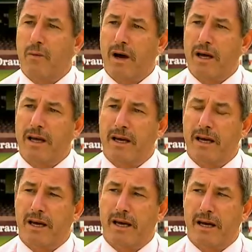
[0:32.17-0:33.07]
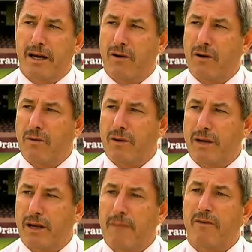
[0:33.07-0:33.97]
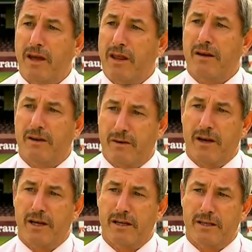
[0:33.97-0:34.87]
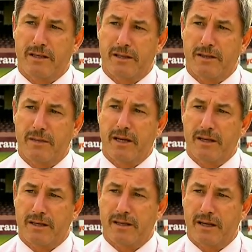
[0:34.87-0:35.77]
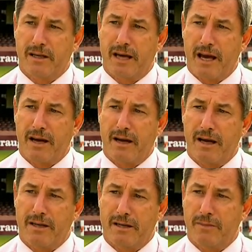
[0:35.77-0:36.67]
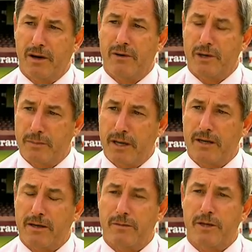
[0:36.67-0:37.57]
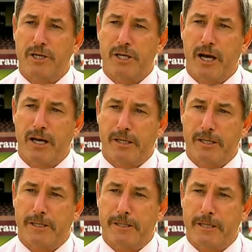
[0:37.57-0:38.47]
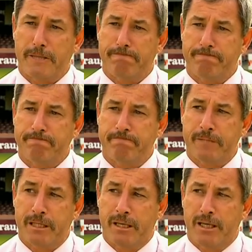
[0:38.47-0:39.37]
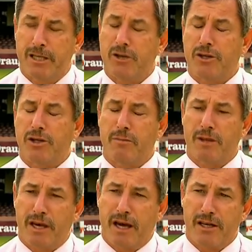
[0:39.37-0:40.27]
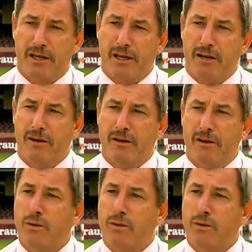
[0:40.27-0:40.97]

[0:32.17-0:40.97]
way, uh, along with a number of other cricketers, is a tremendous uh, accolade, something I respect and appreciate. And um, it's not the type of thing actually you, you